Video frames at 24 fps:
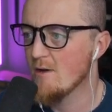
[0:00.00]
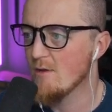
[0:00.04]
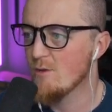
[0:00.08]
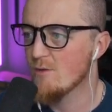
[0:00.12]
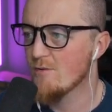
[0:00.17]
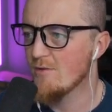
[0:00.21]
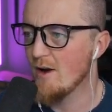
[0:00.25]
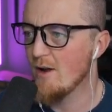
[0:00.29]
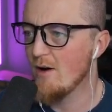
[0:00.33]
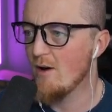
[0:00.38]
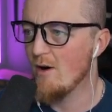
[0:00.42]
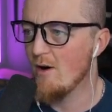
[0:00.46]

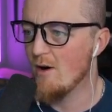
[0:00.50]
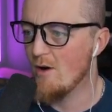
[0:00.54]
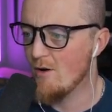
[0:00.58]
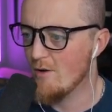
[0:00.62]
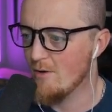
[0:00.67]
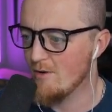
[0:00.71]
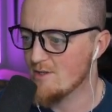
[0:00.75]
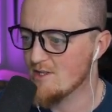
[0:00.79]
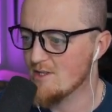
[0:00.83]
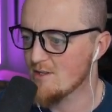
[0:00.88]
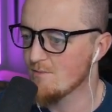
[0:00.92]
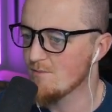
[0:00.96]
You got a
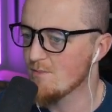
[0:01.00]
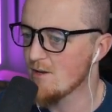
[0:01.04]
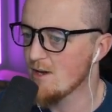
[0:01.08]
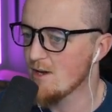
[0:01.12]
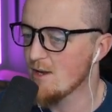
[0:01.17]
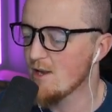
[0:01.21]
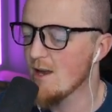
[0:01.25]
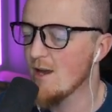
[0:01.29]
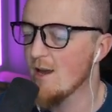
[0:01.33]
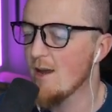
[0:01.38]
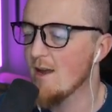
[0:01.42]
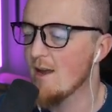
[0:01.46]
Hulk to
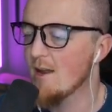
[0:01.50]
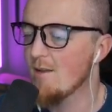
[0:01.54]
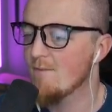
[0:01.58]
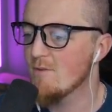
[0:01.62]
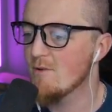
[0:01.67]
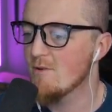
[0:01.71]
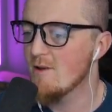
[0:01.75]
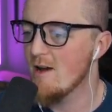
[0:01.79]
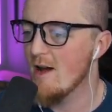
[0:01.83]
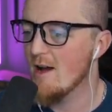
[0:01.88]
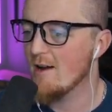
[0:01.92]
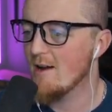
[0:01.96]
beat, and if
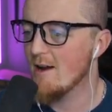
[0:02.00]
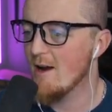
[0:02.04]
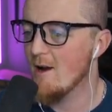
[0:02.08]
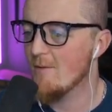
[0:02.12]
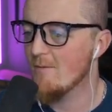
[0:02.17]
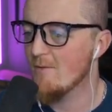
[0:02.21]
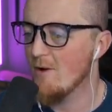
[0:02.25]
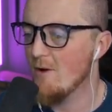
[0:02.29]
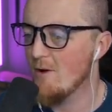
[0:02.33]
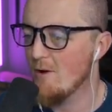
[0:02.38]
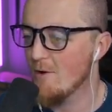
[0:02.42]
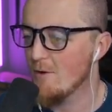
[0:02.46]
you're not
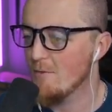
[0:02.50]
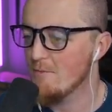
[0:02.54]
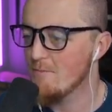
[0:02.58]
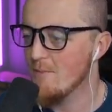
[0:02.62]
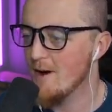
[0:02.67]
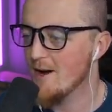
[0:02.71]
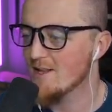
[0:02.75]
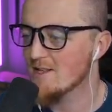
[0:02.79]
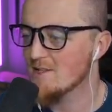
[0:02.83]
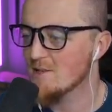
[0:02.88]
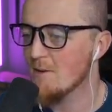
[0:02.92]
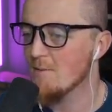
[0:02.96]
careful, Hulk
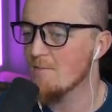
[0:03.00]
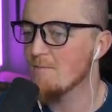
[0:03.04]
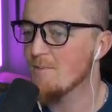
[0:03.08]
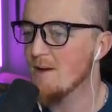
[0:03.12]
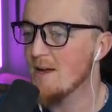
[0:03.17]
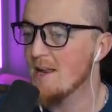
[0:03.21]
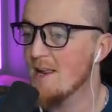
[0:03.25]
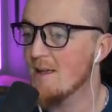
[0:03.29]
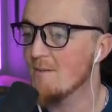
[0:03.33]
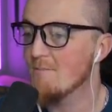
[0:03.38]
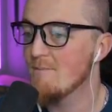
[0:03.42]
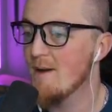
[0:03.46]
might start
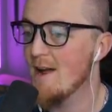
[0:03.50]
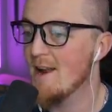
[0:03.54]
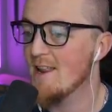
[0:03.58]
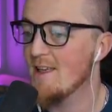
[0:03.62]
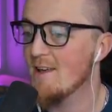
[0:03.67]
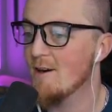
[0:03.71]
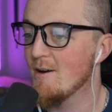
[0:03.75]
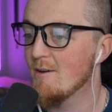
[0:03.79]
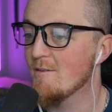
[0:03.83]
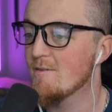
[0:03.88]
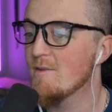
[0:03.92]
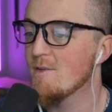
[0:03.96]
beating many
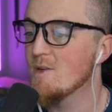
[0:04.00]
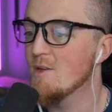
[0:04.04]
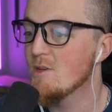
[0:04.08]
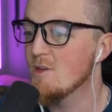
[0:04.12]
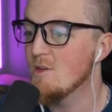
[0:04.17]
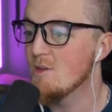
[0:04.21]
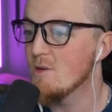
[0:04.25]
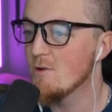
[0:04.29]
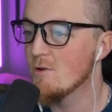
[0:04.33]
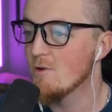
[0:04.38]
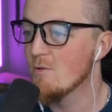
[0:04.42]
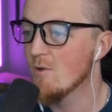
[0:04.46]
of
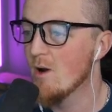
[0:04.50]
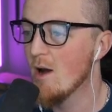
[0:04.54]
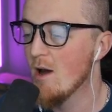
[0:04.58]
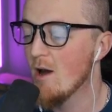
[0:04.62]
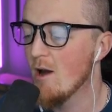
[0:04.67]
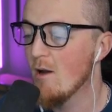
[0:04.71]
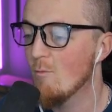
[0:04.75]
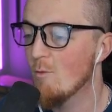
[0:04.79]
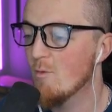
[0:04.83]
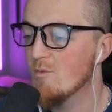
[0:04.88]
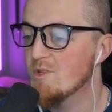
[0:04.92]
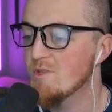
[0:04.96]
you
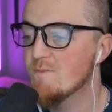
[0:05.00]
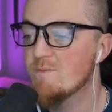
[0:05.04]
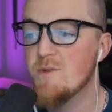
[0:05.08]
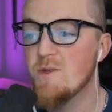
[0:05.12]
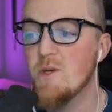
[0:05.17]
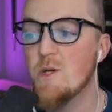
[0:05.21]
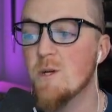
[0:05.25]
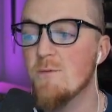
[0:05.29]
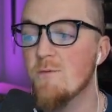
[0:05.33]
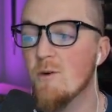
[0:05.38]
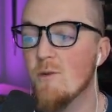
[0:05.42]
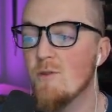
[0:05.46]
with this
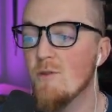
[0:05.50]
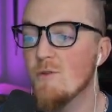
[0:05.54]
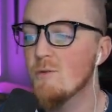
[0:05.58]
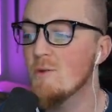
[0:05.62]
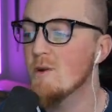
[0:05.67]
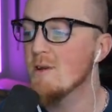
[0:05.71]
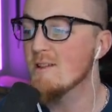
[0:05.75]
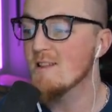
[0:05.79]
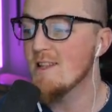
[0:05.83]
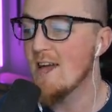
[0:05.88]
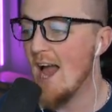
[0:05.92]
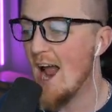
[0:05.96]
beautiful new
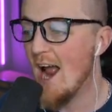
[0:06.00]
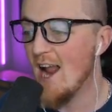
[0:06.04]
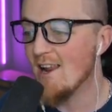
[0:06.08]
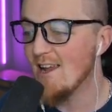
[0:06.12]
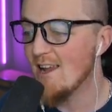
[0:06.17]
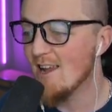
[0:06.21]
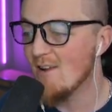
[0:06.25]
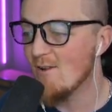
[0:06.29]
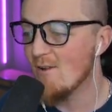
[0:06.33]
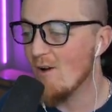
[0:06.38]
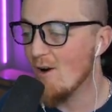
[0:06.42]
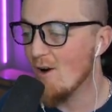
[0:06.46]

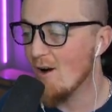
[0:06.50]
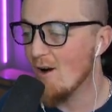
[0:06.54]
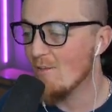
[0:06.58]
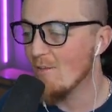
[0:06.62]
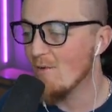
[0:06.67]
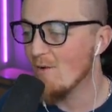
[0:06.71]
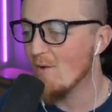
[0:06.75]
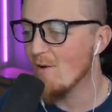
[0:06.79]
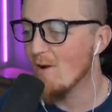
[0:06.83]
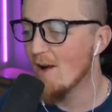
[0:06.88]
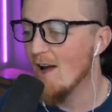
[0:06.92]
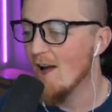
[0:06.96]
Gladiator
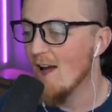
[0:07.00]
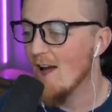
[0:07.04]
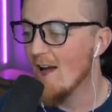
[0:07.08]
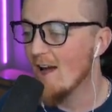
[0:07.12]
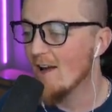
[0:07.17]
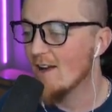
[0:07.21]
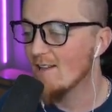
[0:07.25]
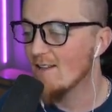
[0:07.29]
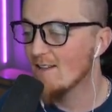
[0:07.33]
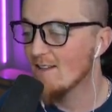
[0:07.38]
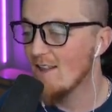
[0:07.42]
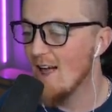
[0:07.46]
armor
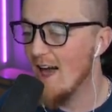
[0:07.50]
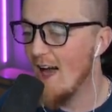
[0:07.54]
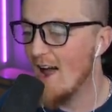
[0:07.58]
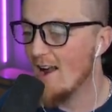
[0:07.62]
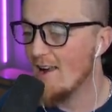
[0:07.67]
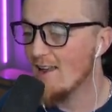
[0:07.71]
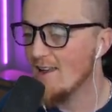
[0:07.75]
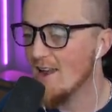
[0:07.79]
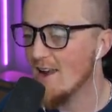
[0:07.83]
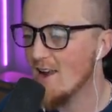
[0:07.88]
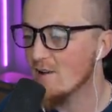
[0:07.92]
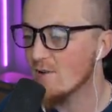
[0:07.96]
and
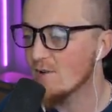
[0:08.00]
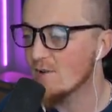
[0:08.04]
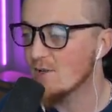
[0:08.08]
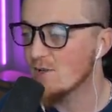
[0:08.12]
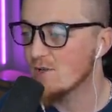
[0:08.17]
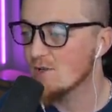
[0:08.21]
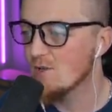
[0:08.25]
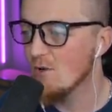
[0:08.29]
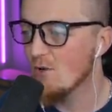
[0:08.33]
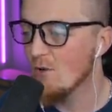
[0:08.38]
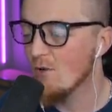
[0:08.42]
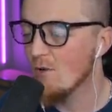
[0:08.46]
Gladiator
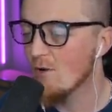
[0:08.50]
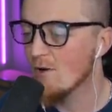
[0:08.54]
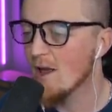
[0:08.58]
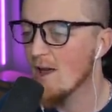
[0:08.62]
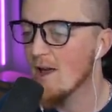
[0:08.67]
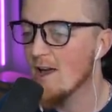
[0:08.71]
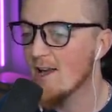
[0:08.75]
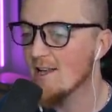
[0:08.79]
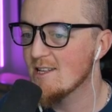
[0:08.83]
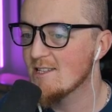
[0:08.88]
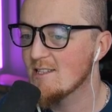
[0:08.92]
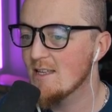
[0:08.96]
sword.
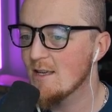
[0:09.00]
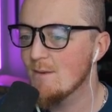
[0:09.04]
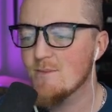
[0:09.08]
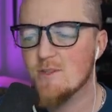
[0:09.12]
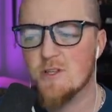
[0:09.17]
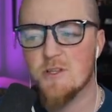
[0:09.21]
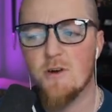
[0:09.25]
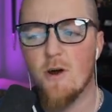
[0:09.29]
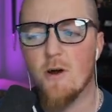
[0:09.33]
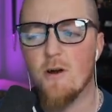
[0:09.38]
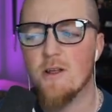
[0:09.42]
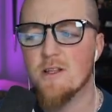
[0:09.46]
It seems
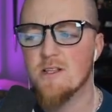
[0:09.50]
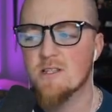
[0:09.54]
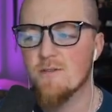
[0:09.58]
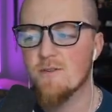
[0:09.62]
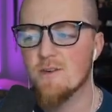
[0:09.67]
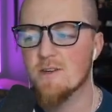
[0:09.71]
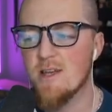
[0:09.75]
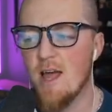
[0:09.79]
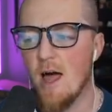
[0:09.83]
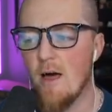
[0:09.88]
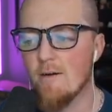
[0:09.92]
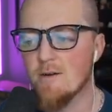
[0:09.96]
the Guardians of
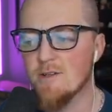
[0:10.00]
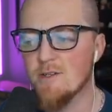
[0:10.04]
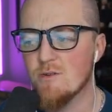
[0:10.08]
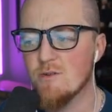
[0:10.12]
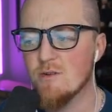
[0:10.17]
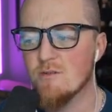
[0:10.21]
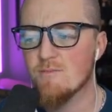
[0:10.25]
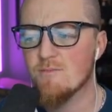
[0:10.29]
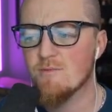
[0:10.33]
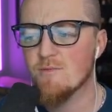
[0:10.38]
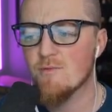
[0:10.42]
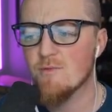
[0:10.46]
the Galaxy are
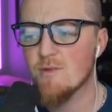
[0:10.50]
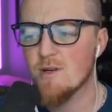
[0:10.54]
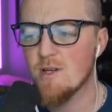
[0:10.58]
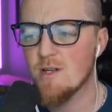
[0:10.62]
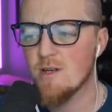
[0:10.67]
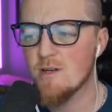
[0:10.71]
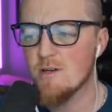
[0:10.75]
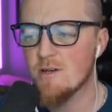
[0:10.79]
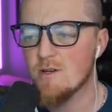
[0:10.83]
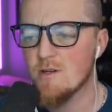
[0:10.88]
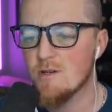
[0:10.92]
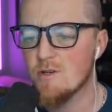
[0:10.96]
doing a
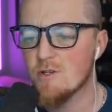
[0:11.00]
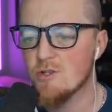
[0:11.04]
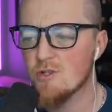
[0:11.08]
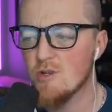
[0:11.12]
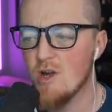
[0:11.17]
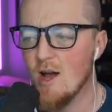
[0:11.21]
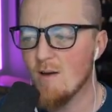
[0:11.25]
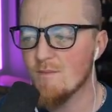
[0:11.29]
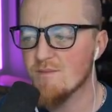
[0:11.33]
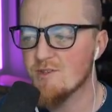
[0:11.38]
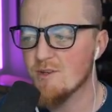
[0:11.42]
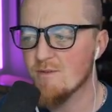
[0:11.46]
pretty good
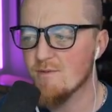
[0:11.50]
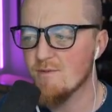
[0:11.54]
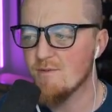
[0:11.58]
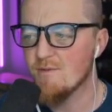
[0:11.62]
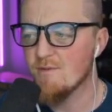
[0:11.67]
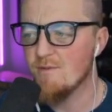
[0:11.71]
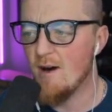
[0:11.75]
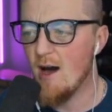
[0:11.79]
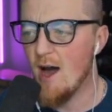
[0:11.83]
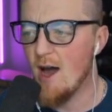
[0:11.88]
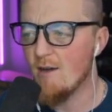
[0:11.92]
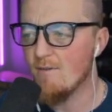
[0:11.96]
job
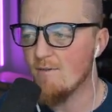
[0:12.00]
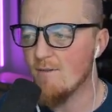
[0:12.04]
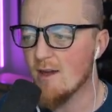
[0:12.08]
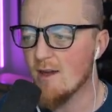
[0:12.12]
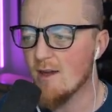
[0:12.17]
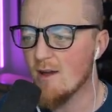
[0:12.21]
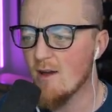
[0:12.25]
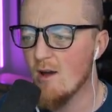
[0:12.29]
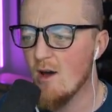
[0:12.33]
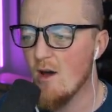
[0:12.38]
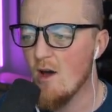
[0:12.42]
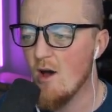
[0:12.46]

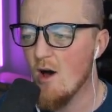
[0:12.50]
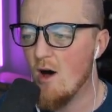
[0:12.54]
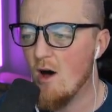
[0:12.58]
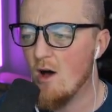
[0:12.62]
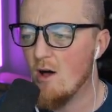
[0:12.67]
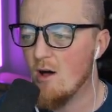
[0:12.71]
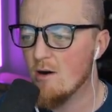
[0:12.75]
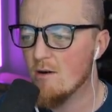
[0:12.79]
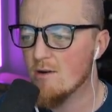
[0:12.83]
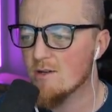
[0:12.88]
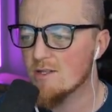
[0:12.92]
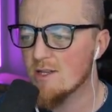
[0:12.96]
surviving
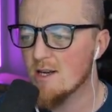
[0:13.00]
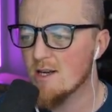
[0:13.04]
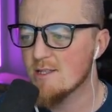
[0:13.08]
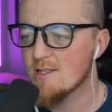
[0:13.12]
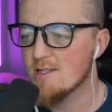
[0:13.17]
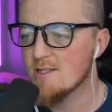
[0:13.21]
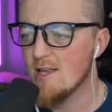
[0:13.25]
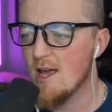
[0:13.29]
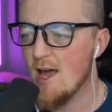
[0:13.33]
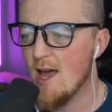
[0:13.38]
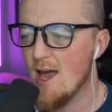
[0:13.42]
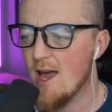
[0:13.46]
Hulk's
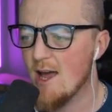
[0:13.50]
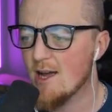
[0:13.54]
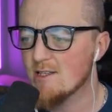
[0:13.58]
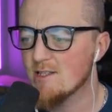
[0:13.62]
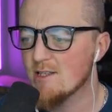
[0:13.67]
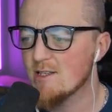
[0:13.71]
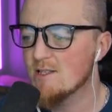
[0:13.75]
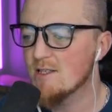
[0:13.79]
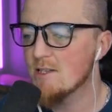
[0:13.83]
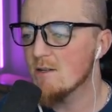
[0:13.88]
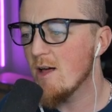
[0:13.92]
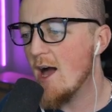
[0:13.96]
attacks.
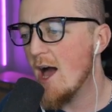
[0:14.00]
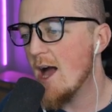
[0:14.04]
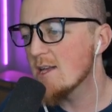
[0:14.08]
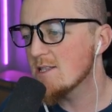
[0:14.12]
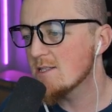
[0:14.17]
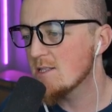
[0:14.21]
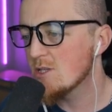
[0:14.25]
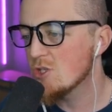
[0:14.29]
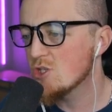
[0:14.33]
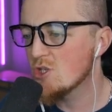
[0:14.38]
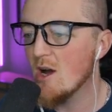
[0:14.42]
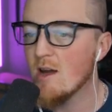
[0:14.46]
He still has
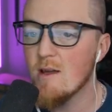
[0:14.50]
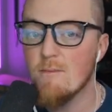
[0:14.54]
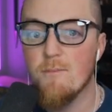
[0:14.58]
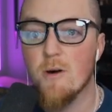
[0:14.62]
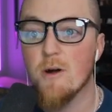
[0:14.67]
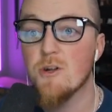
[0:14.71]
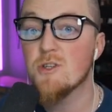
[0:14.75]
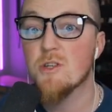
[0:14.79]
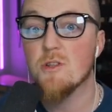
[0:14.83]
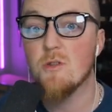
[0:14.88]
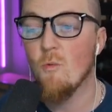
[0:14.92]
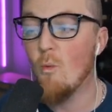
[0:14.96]
the giant
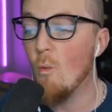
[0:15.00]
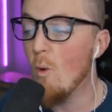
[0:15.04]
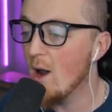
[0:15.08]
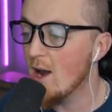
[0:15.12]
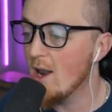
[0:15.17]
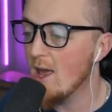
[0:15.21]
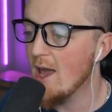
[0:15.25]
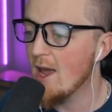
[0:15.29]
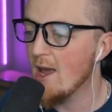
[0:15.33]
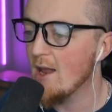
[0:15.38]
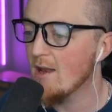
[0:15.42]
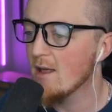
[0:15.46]
punch in one
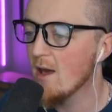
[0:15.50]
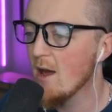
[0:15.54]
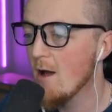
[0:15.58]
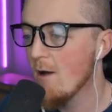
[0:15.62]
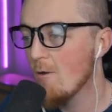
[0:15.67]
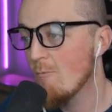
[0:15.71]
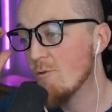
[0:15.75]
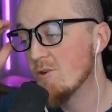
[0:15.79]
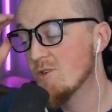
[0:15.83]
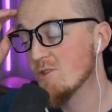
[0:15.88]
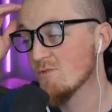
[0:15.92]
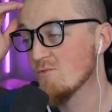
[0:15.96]
hand,
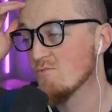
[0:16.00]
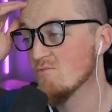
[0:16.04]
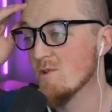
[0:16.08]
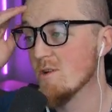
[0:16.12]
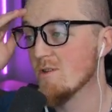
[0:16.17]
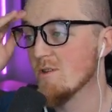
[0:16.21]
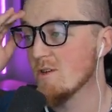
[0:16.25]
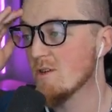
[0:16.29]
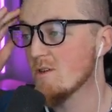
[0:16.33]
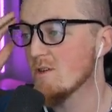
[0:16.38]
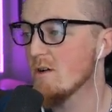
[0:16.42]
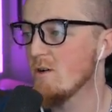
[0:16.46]
which is
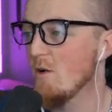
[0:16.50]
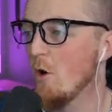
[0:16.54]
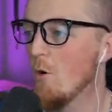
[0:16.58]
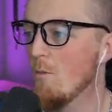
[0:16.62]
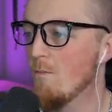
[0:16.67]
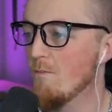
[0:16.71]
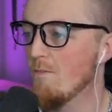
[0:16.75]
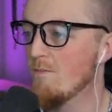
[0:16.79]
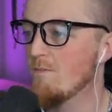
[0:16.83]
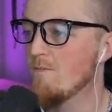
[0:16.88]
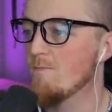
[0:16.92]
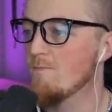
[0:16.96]
really good. Oh,
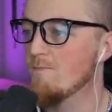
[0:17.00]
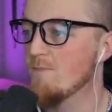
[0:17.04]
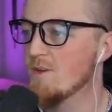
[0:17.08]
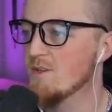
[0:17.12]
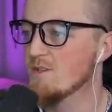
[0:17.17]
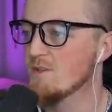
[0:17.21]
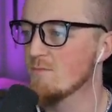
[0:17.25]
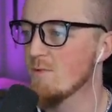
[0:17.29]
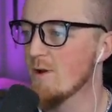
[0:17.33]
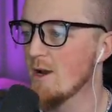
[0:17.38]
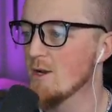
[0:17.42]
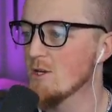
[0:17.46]

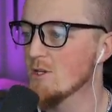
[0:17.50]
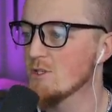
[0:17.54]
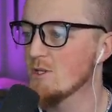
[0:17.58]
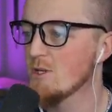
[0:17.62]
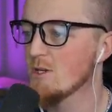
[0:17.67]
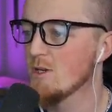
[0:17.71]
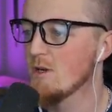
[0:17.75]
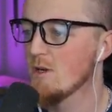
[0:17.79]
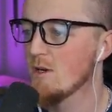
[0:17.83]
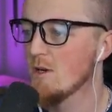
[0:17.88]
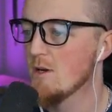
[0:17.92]
he's enraged.